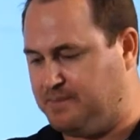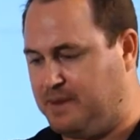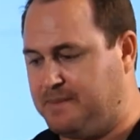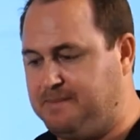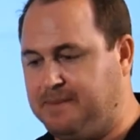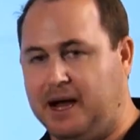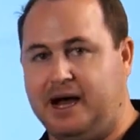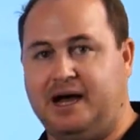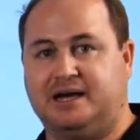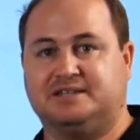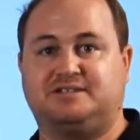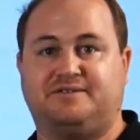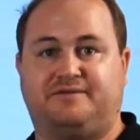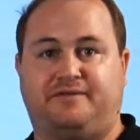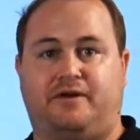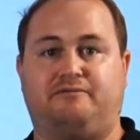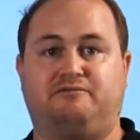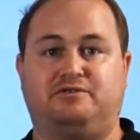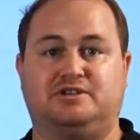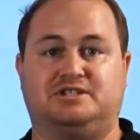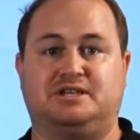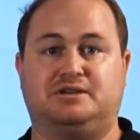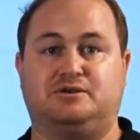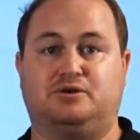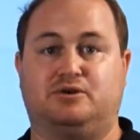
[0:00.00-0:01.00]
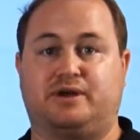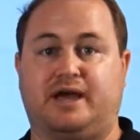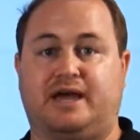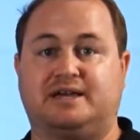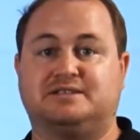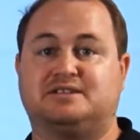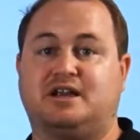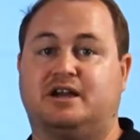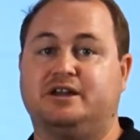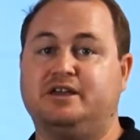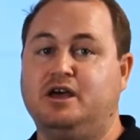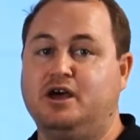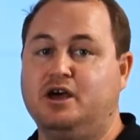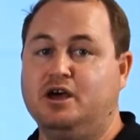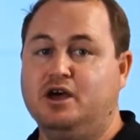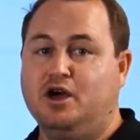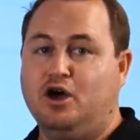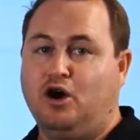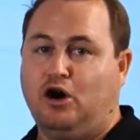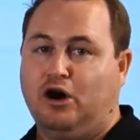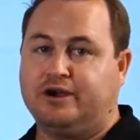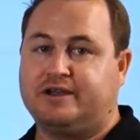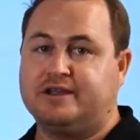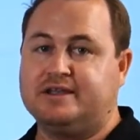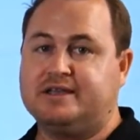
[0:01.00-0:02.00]
to be parts of every single case study.
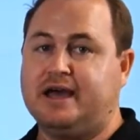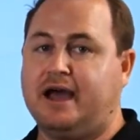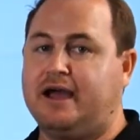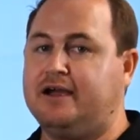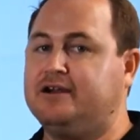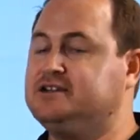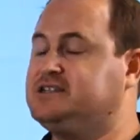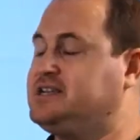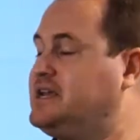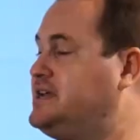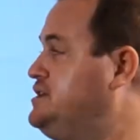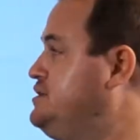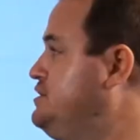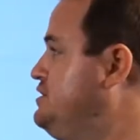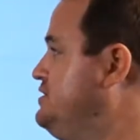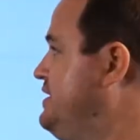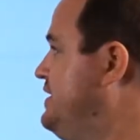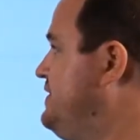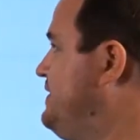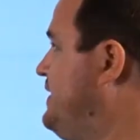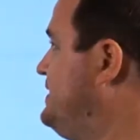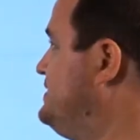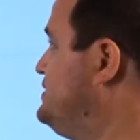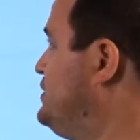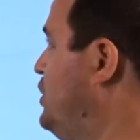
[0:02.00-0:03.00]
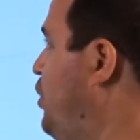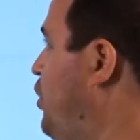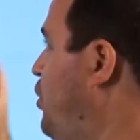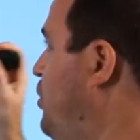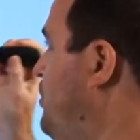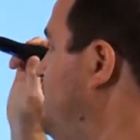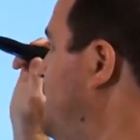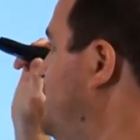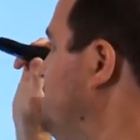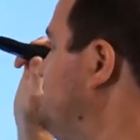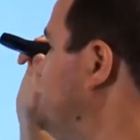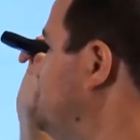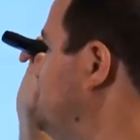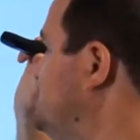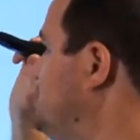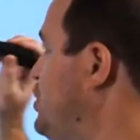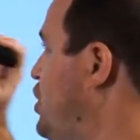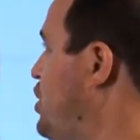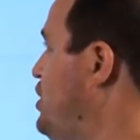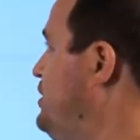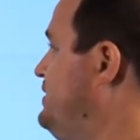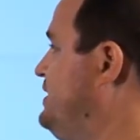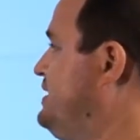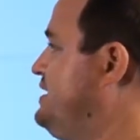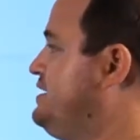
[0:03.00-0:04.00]
I can guarantee you that there's almost
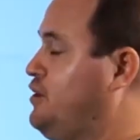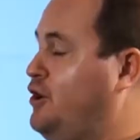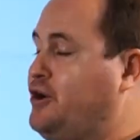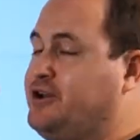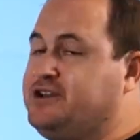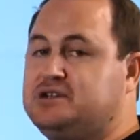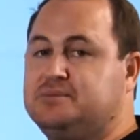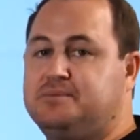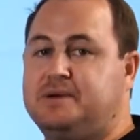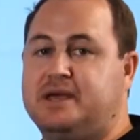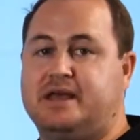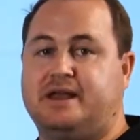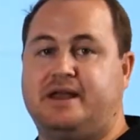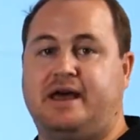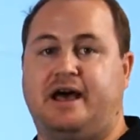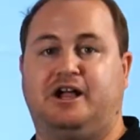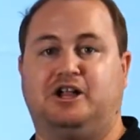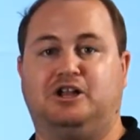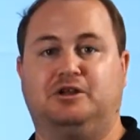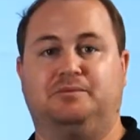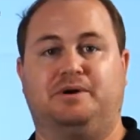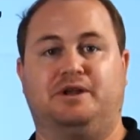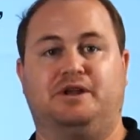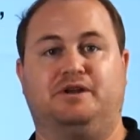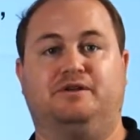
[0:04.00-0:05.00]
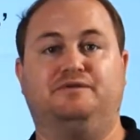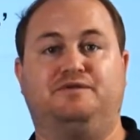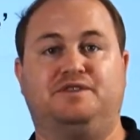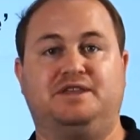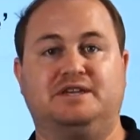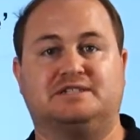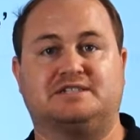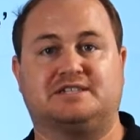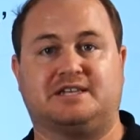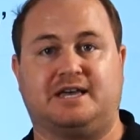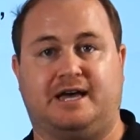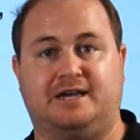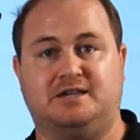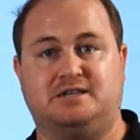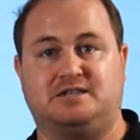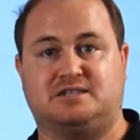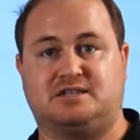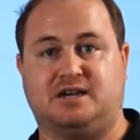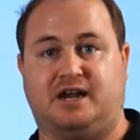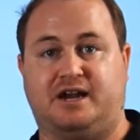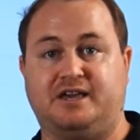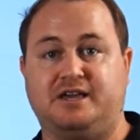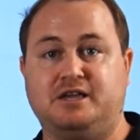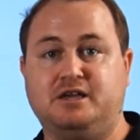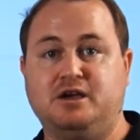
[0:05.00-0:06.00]
certainly going to be an element of this case
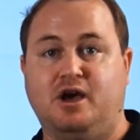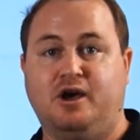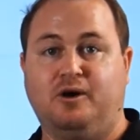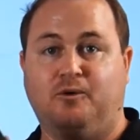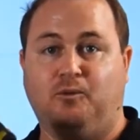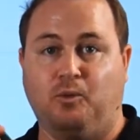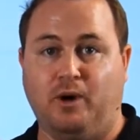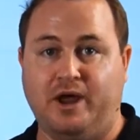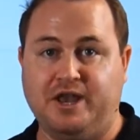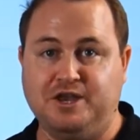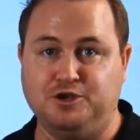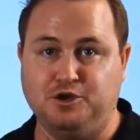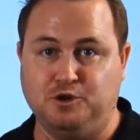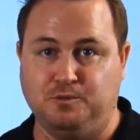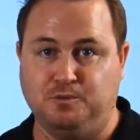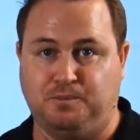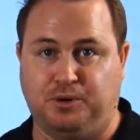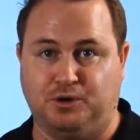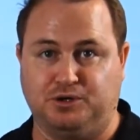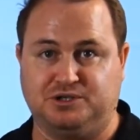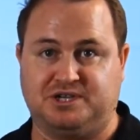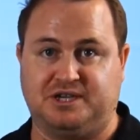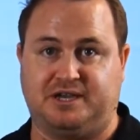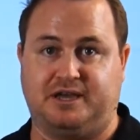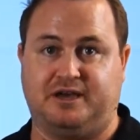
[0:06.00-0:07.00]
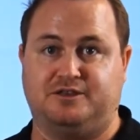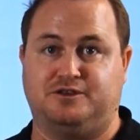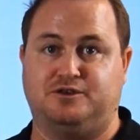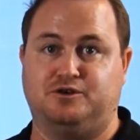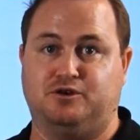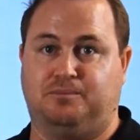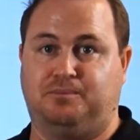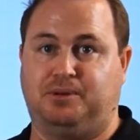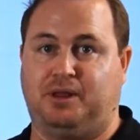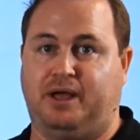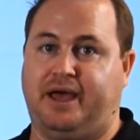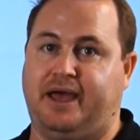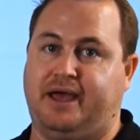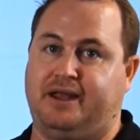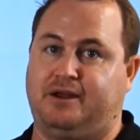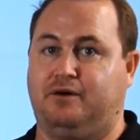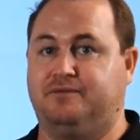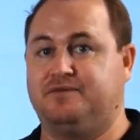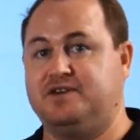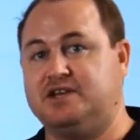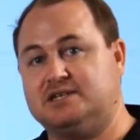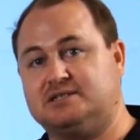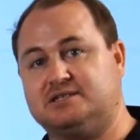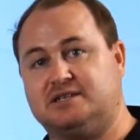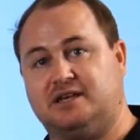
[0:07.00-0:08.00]
study when you put together your plan.
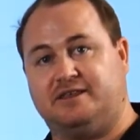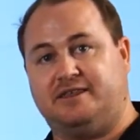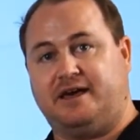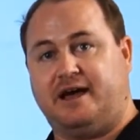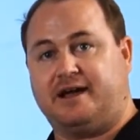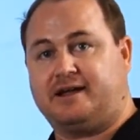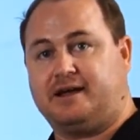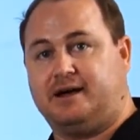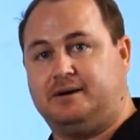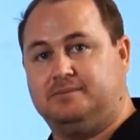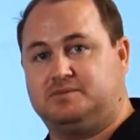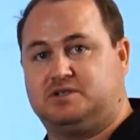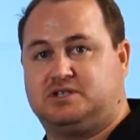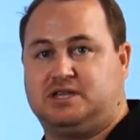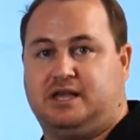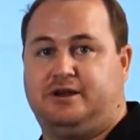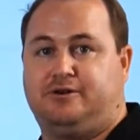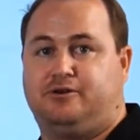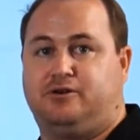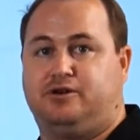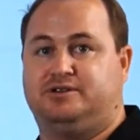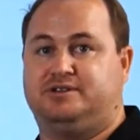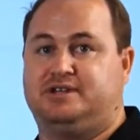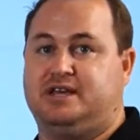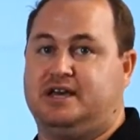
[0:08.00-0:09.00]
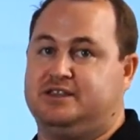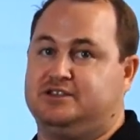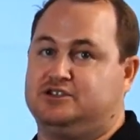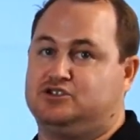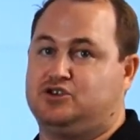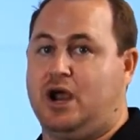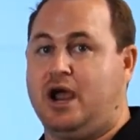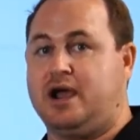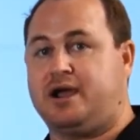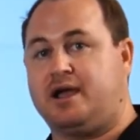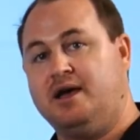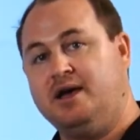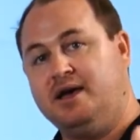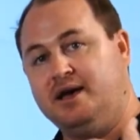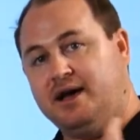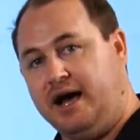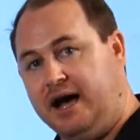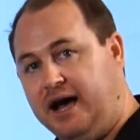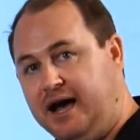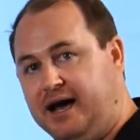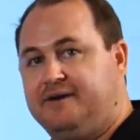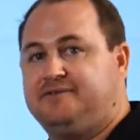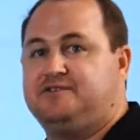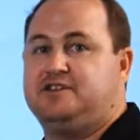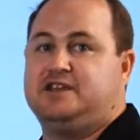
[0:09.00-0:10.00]
Obviously, that comes later on down the track.
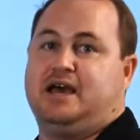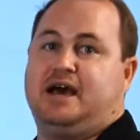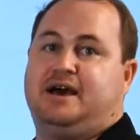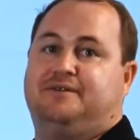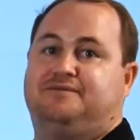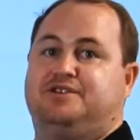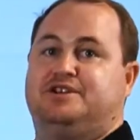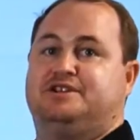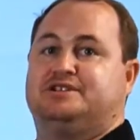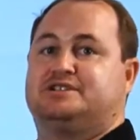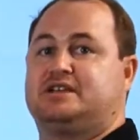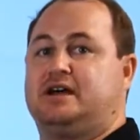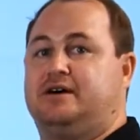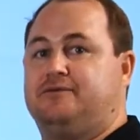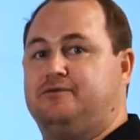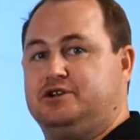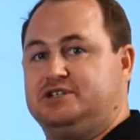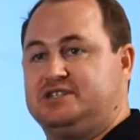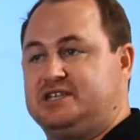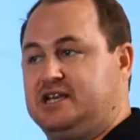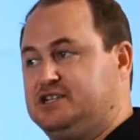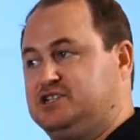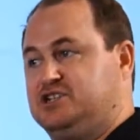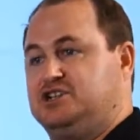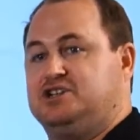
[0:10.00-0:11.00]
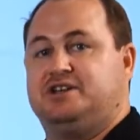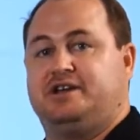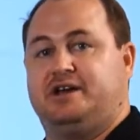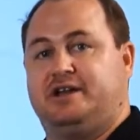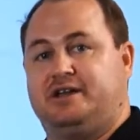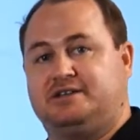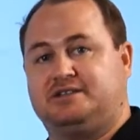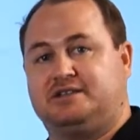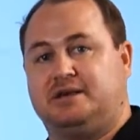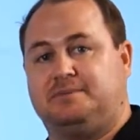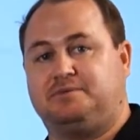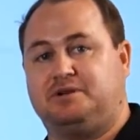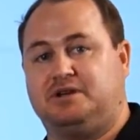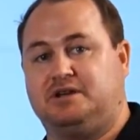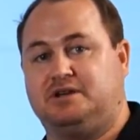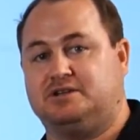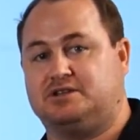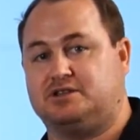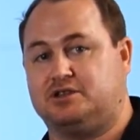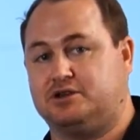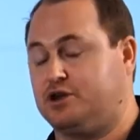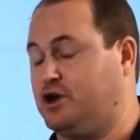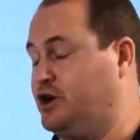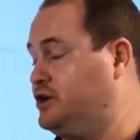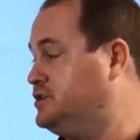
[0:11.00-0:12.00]
After you have your discovery session, you get accepted into
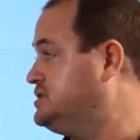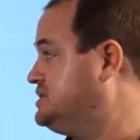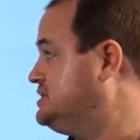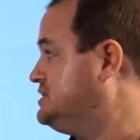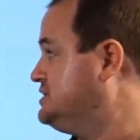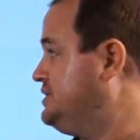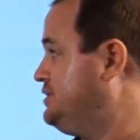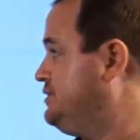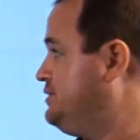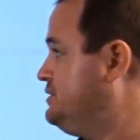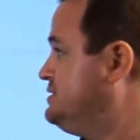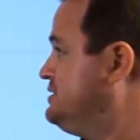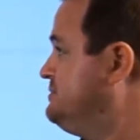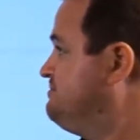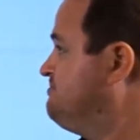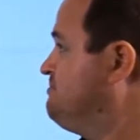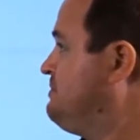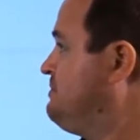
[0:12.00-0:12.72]
the coaching series.